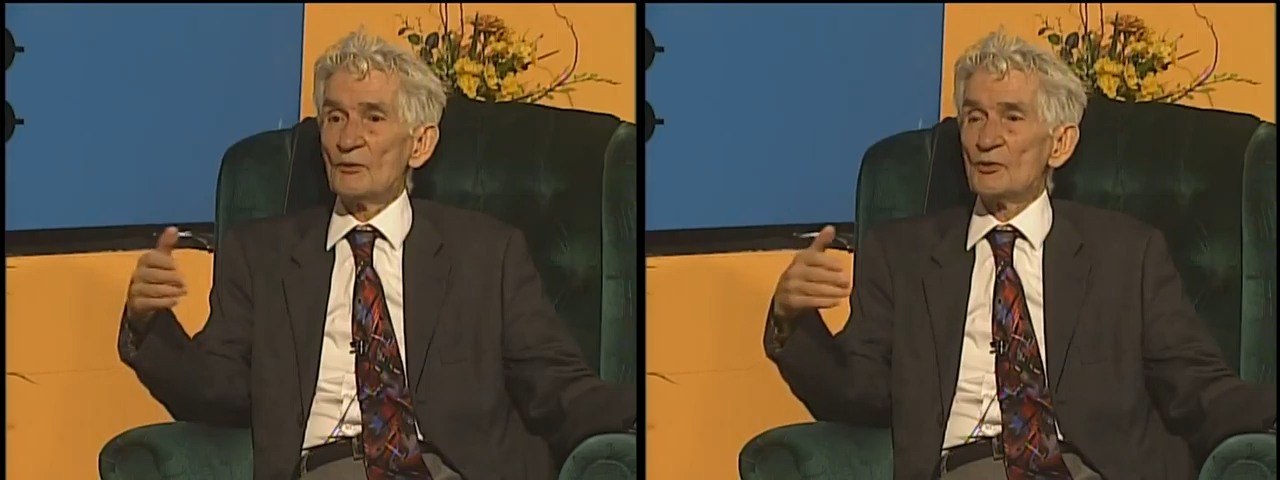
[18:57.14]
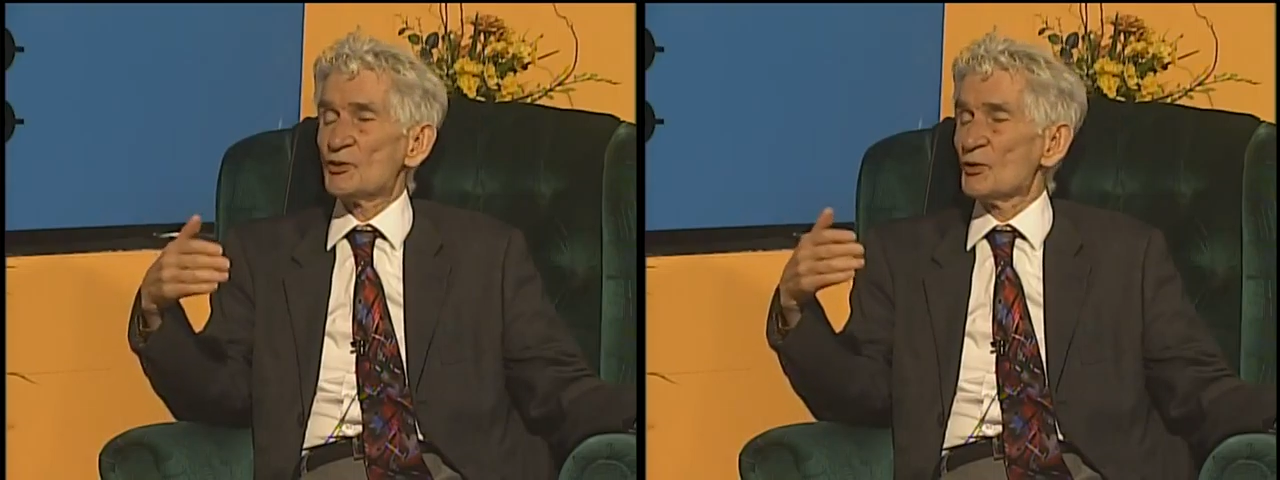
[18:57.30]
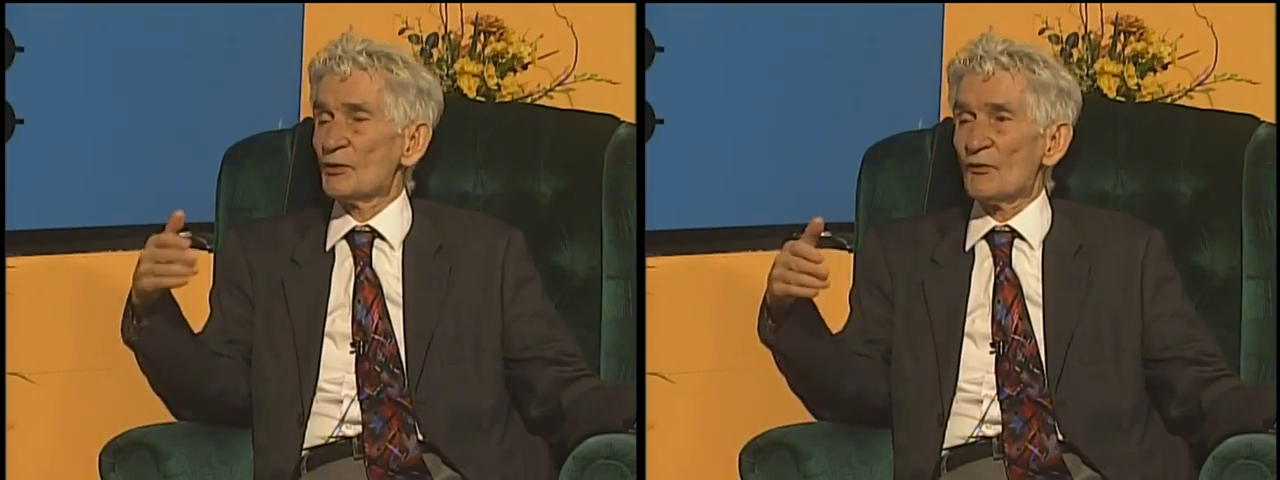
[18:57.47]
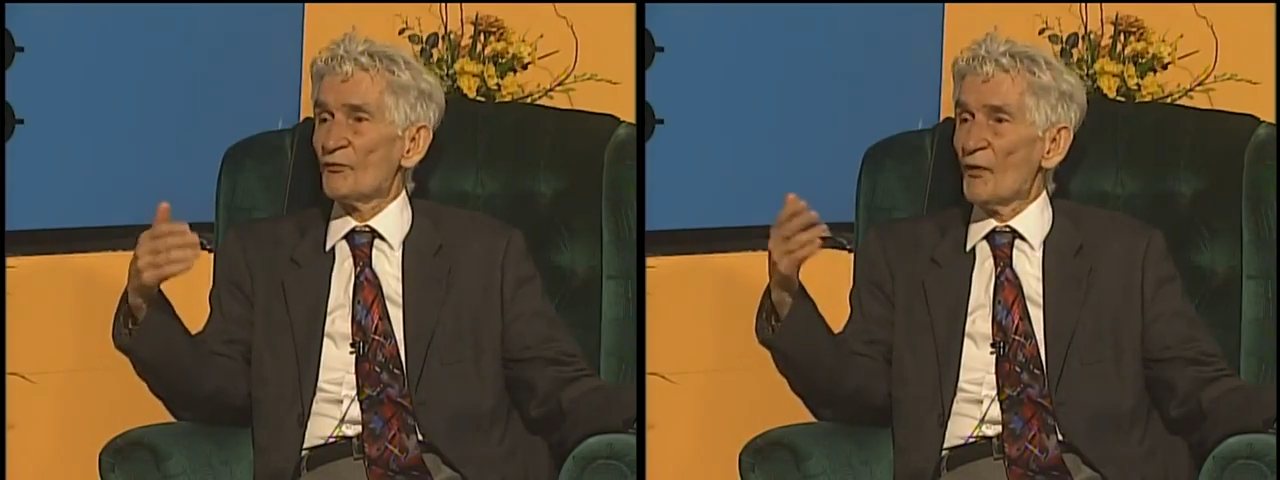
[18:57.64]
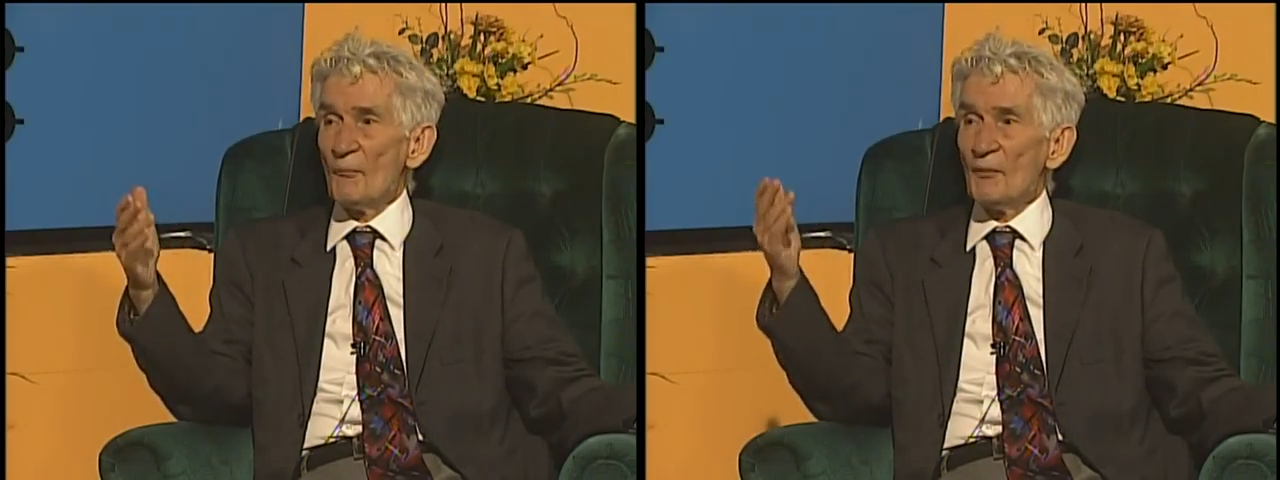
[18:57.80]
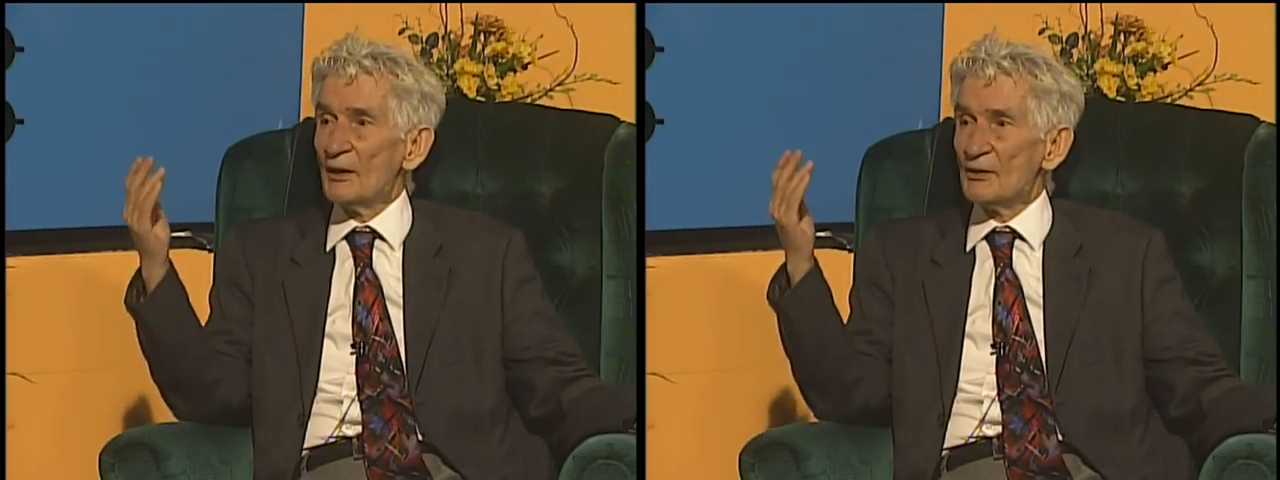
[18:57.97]
who show the
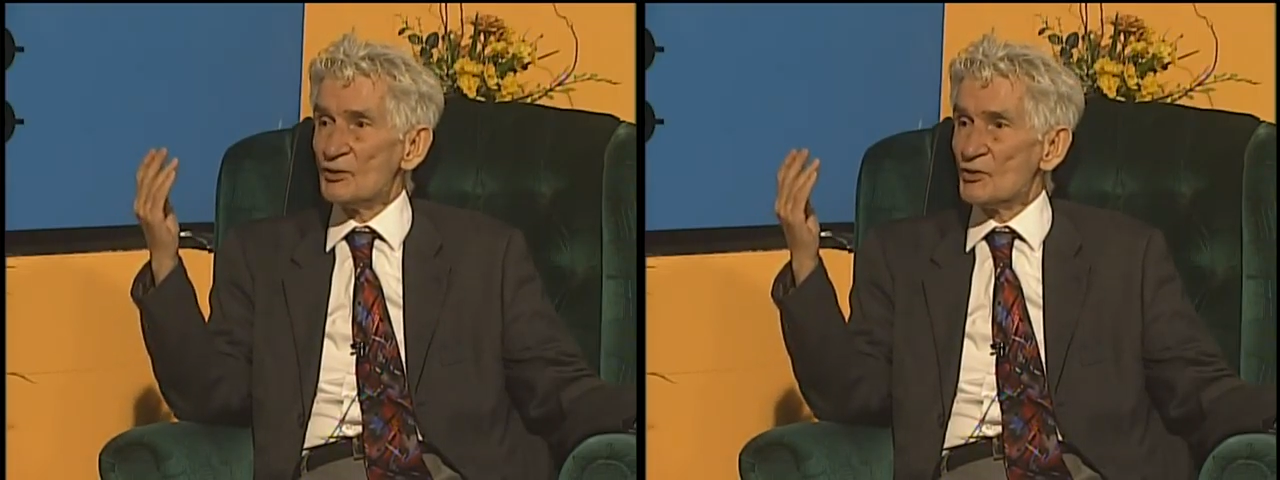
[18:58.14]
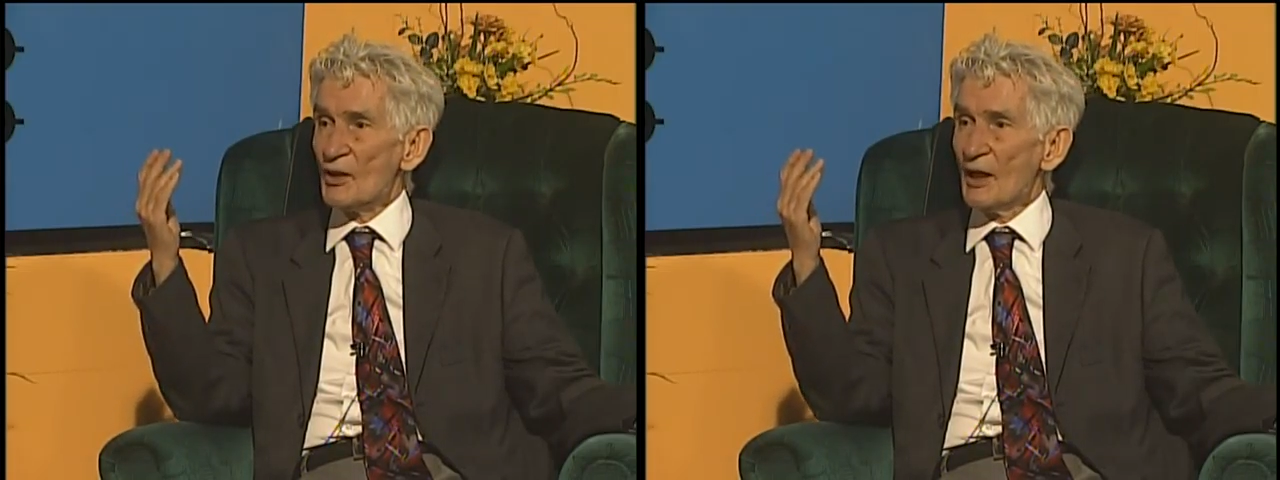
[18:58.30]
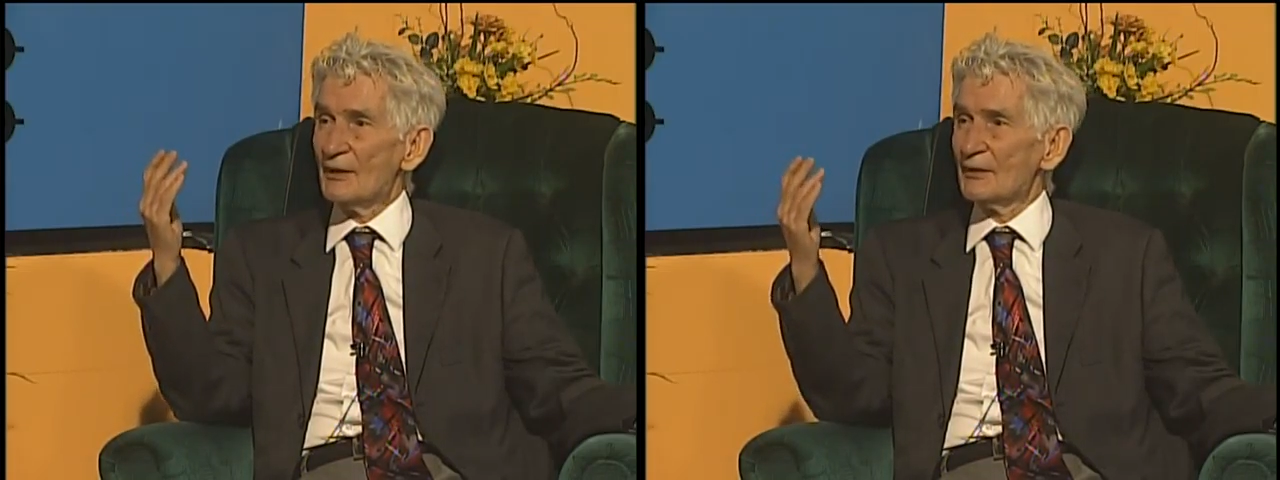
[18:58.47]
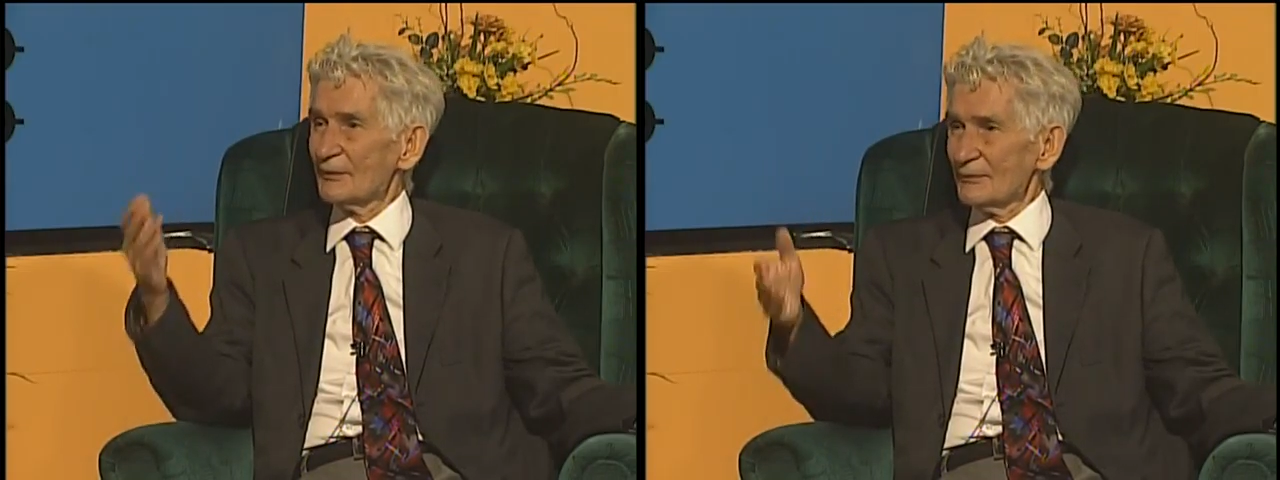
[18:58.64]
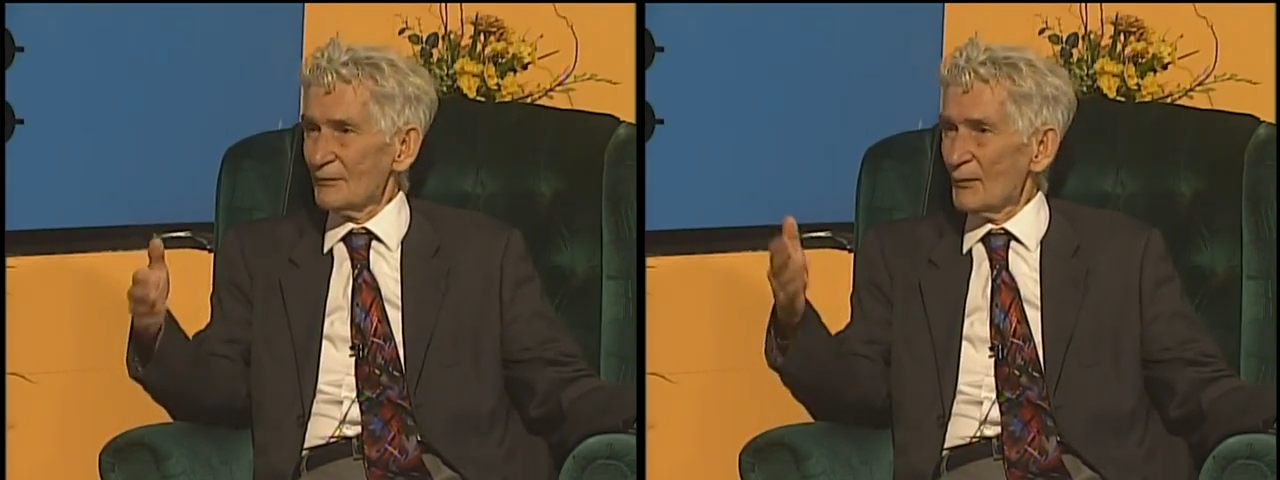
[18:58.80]
feminine side